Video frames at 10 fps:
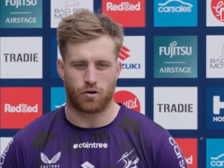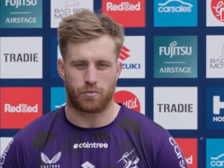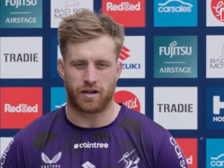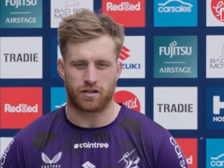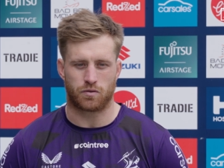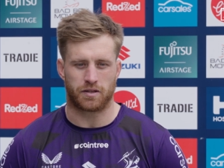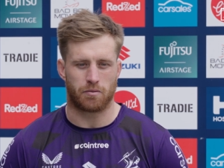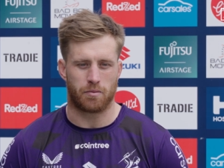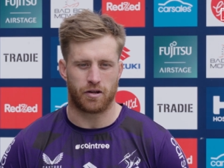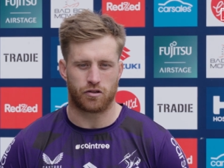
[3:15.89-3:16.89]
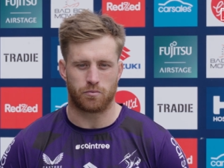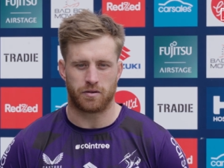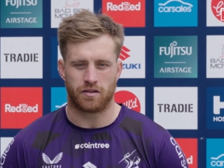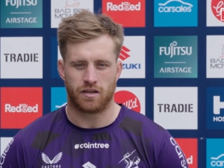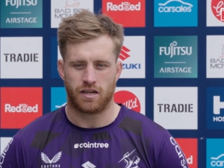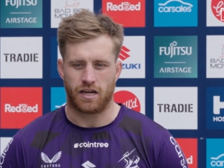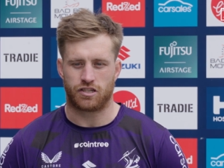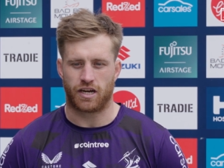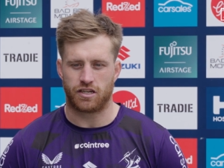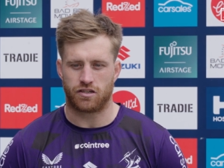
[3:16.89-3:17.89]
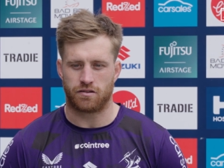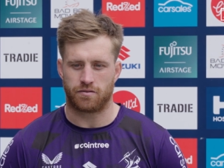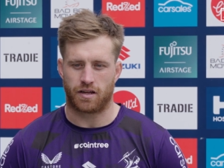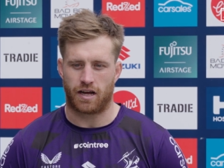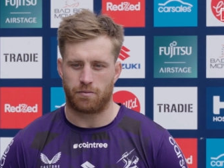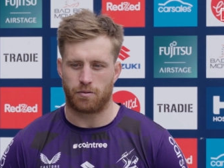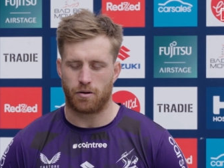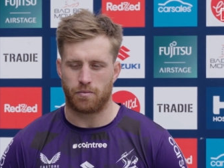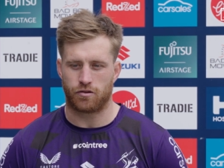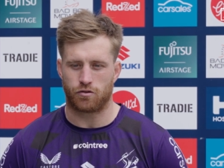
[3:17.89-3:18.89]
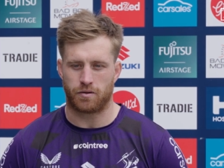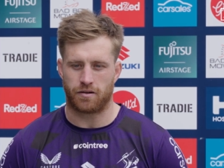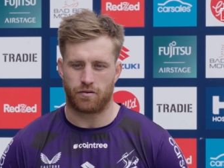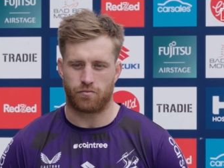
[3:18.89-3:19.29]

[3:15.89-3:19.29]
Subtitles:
I'll be able to swing the momentum and changing the momentum